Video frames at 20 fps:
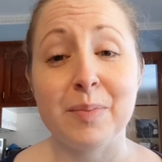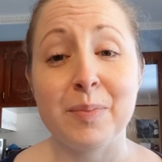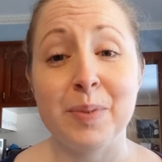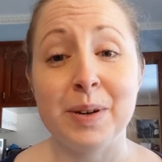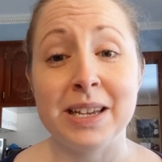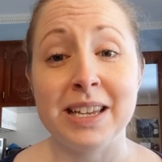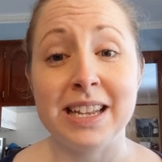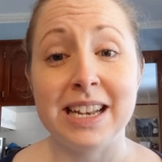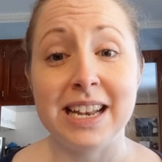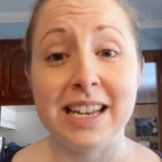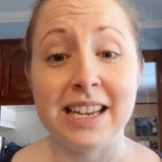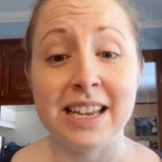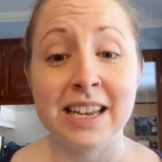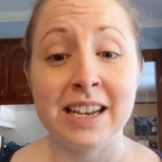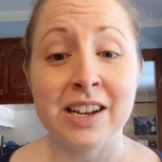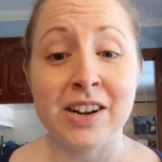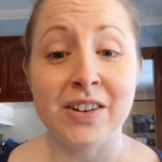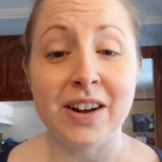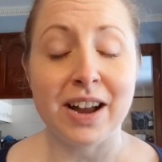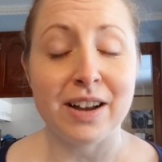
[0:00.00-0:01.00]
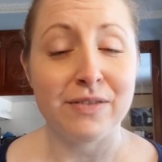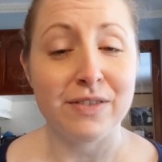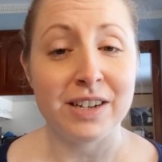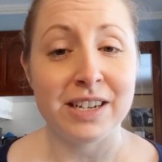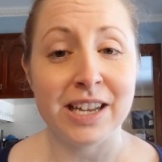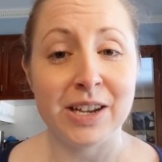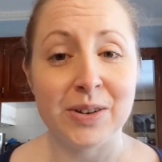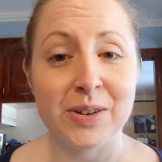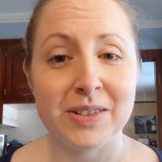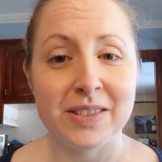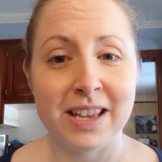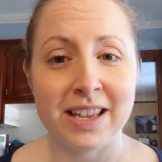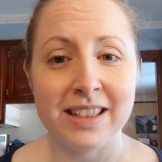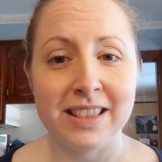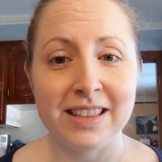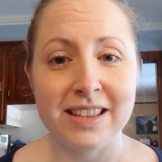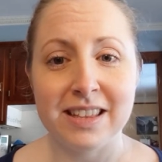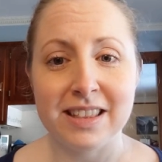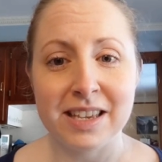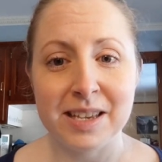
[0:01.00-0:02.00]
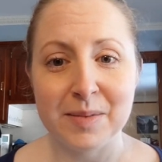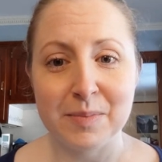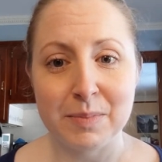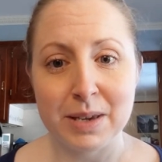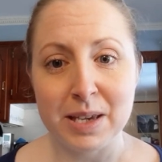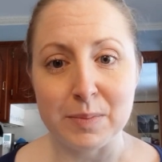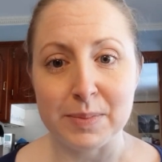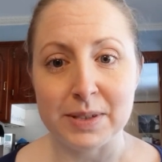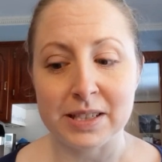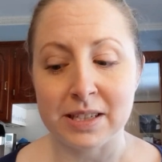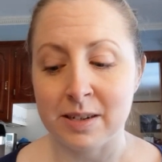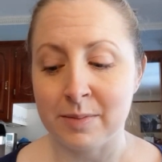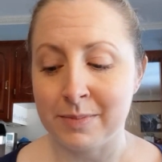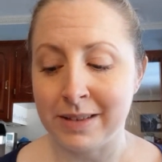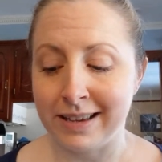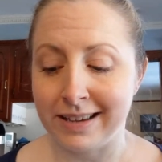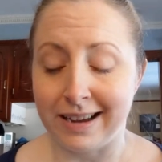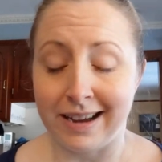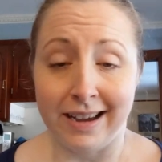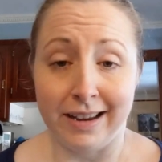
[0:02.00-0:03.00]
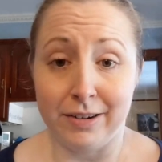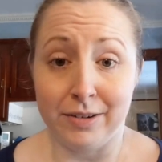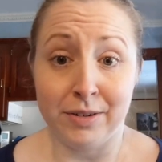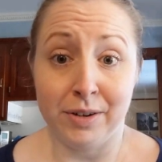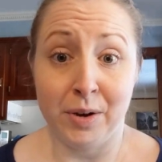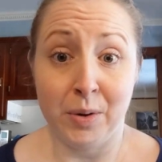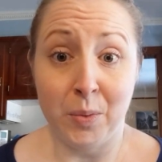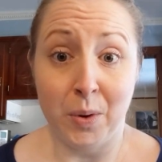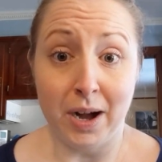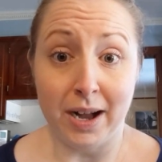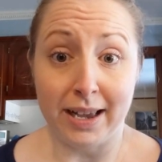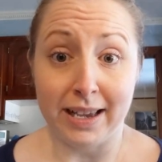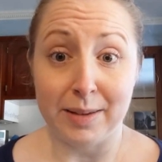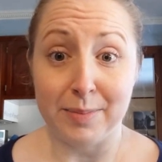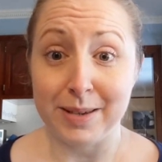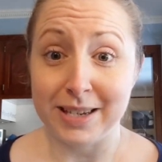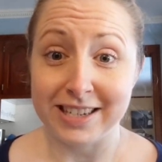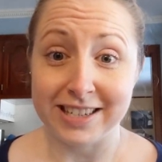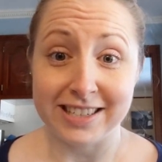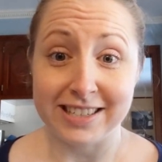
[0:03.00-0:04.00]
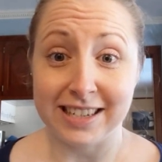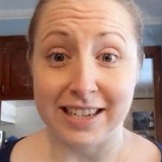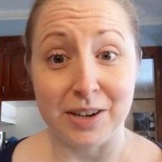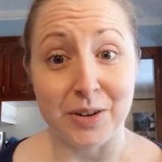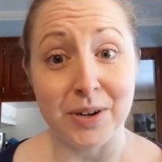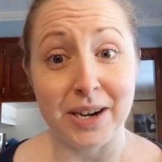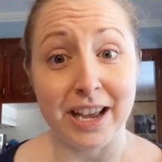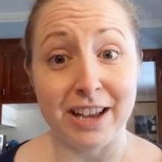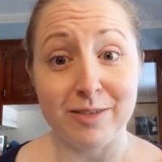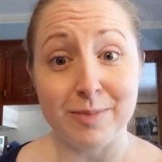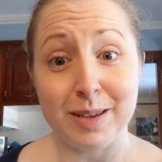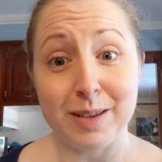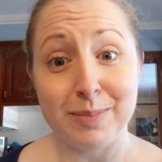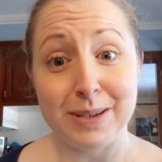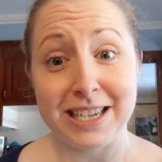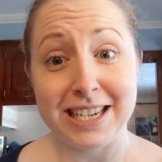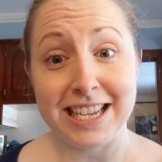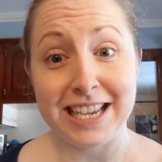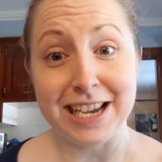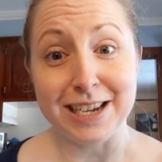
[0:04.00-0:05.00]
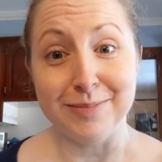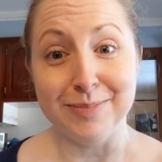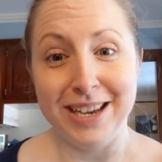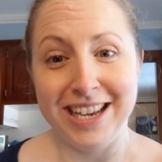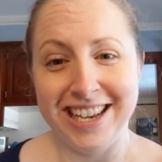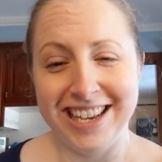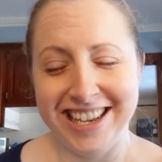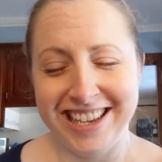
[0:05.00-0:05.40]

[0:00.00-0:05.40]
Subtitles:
but, every now and then the thing beeps, and I'm like, I don't know why, because I don't have my PDM.